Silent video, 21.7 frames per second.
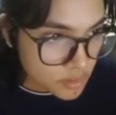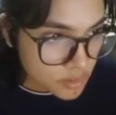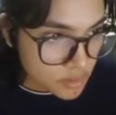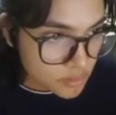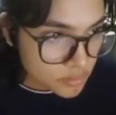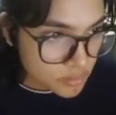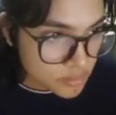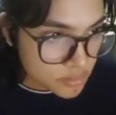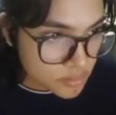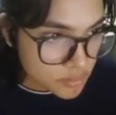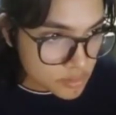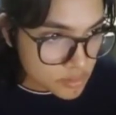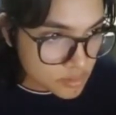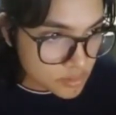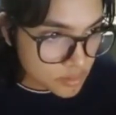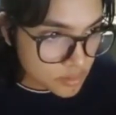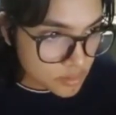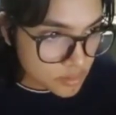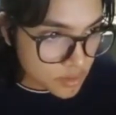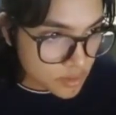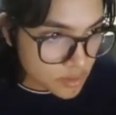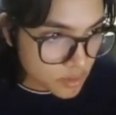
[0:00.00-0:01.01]
This is gonna
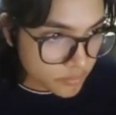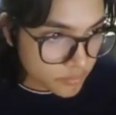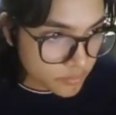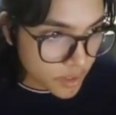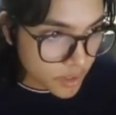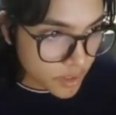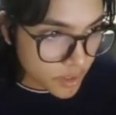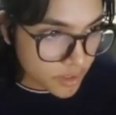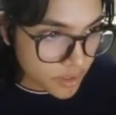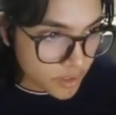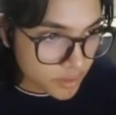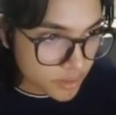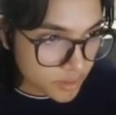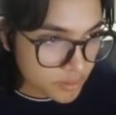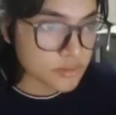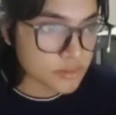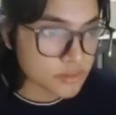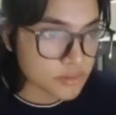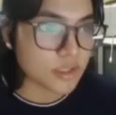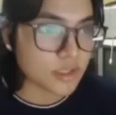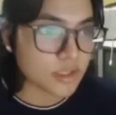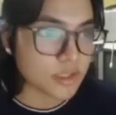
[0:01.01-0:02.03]
be our right. So
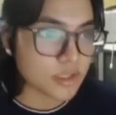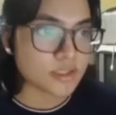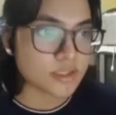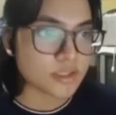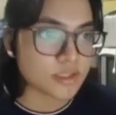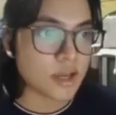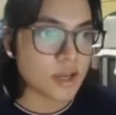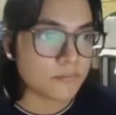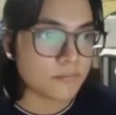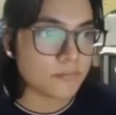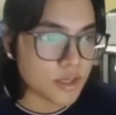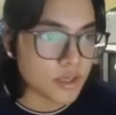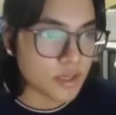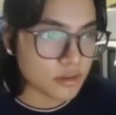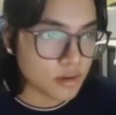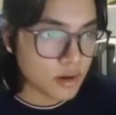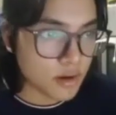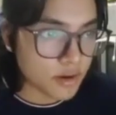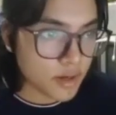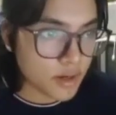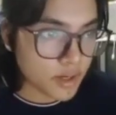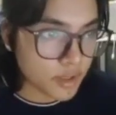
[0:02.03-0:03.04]
that's L, V, and
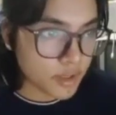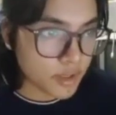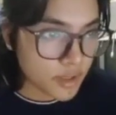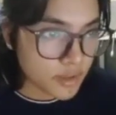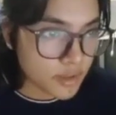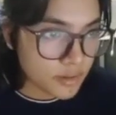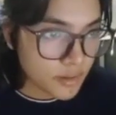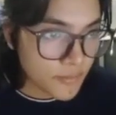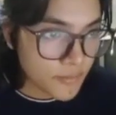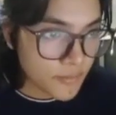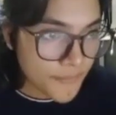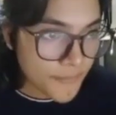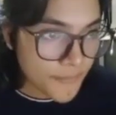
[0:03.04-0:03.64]
R again.